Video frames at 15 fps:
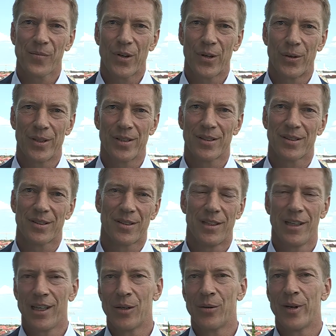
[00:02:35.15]
who is
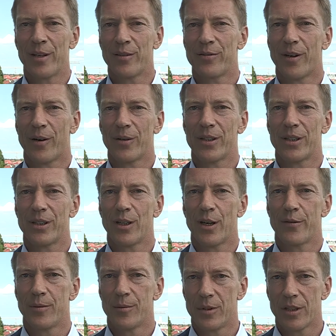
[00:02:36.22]
CEO and founder
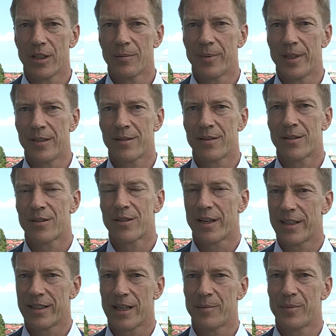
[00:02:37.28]
of a Munich-based
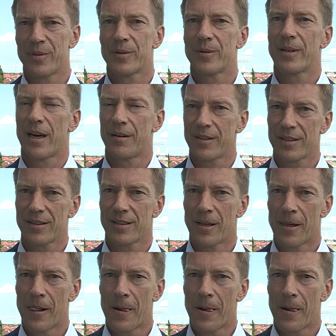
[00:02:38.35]
startup, Navis,